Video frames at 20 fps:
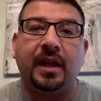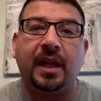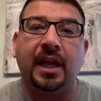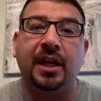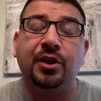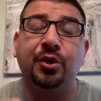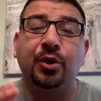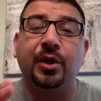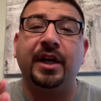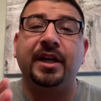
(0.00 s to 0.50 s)

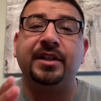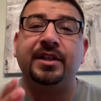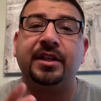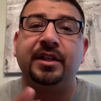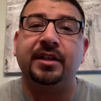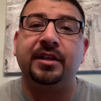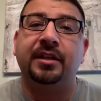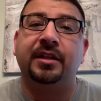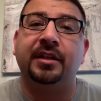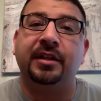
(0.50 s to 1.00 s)
And you guys
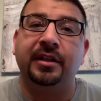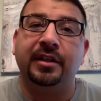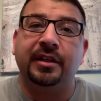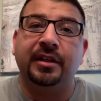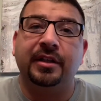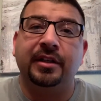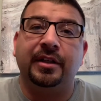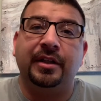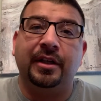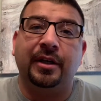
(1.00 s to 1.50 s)
can,
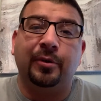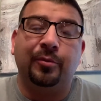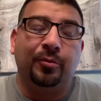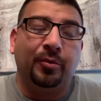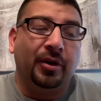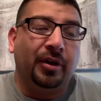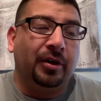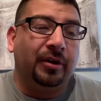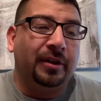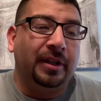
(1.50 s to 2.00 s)
you know
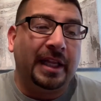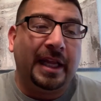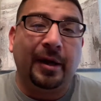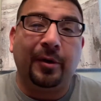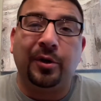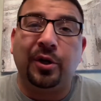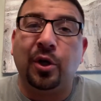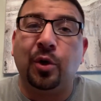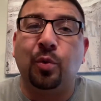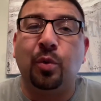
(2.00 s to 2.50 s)
now
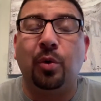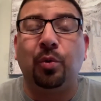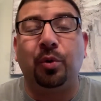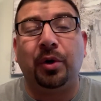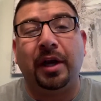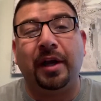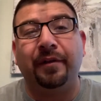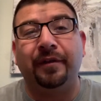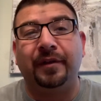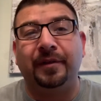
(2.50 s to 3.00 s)
what we're
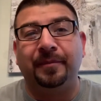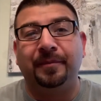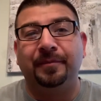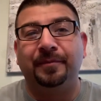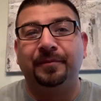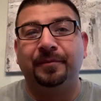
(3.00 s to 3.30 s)
having.